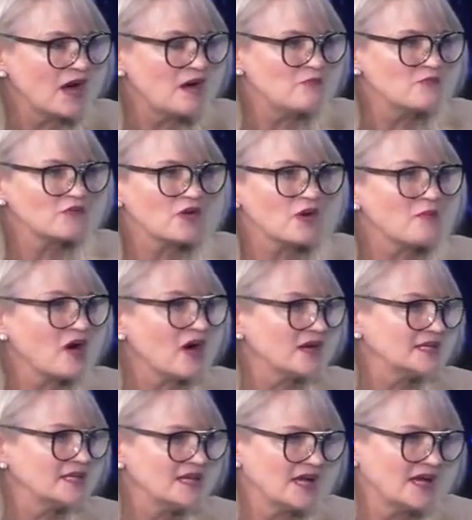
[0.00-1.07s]
from
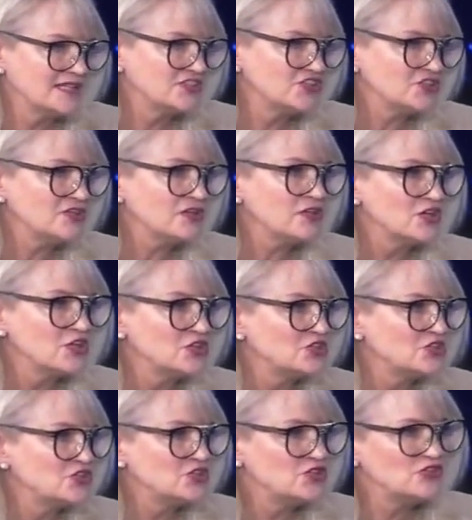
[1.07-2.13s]
ideation
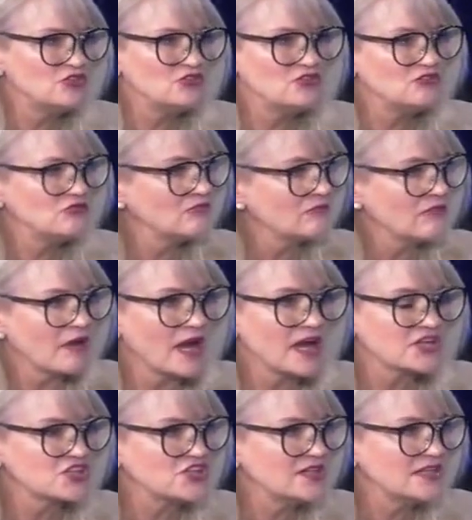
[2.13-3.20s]
to
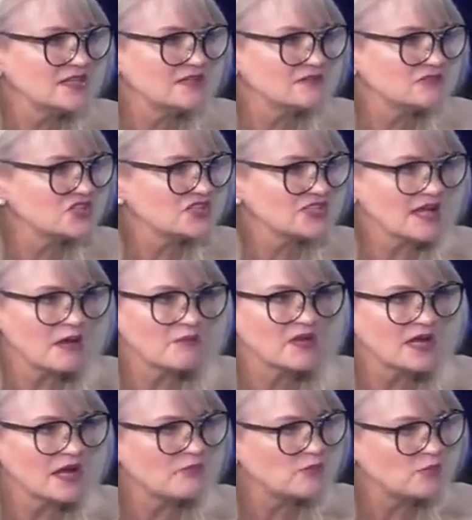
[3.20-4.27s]
actually just coming
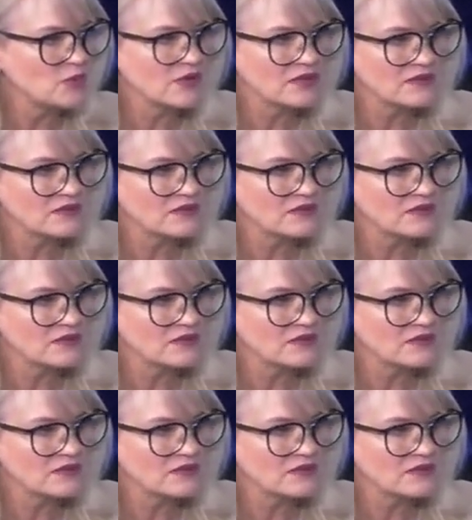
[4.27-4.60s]
up with the